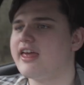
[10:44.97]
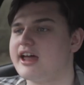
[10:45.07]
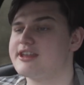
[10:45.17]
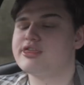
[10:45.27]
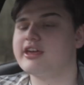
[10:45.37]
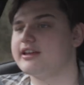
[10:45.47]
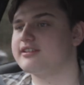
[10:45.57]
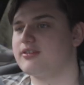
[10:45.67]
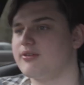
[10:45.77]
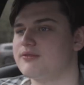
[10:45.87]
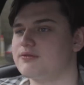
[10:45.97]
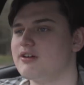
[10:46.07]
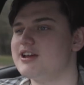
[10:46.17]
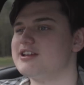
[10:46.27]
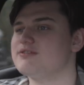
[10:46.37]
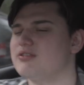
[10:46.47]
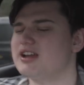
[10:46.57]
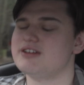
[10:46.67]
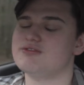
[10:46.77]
And the thing is, if I really, really,